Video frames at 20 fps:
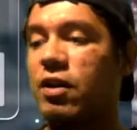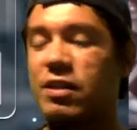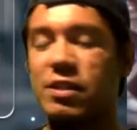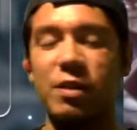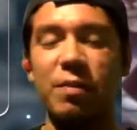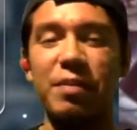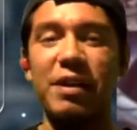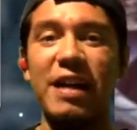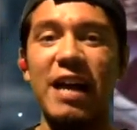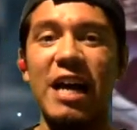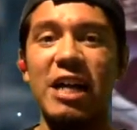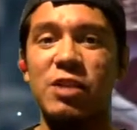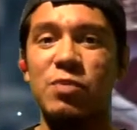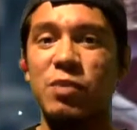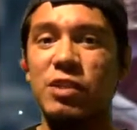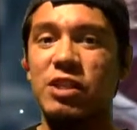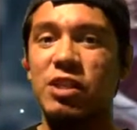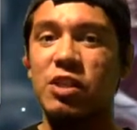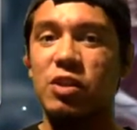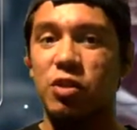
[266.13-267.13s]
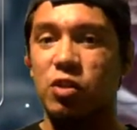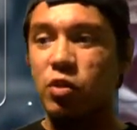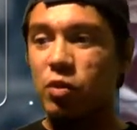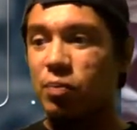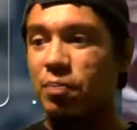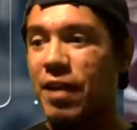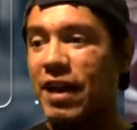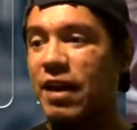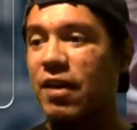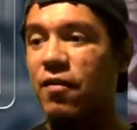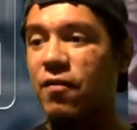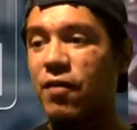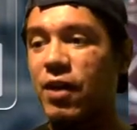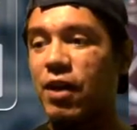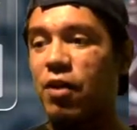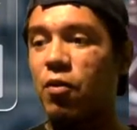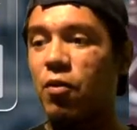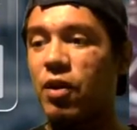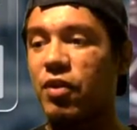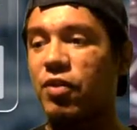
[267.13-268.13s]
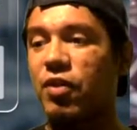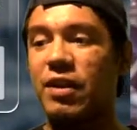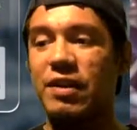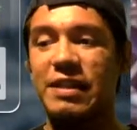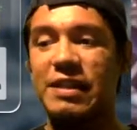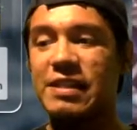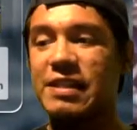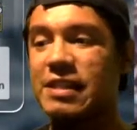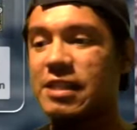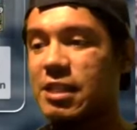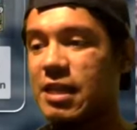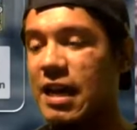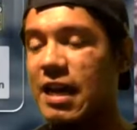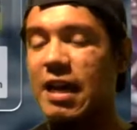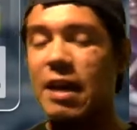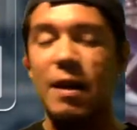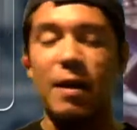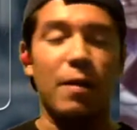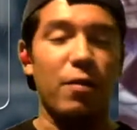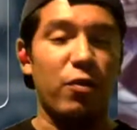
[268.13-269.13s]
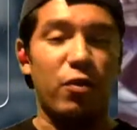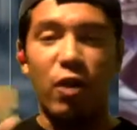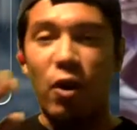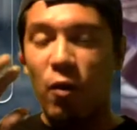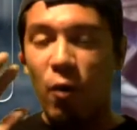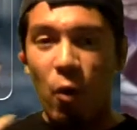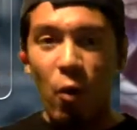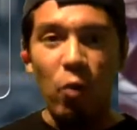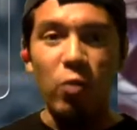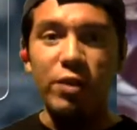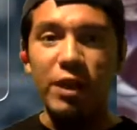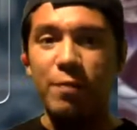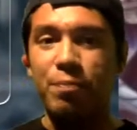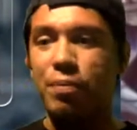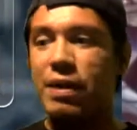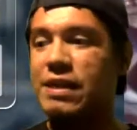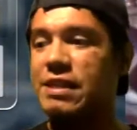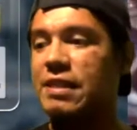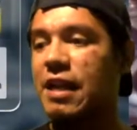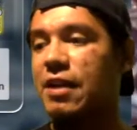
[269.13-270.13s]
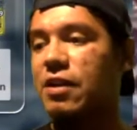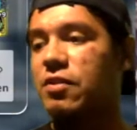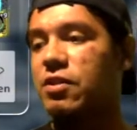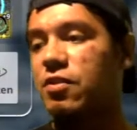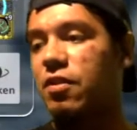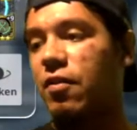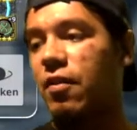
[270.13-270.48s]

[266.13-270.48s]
somebody asked me to make a video with her, and this is the only place I use her,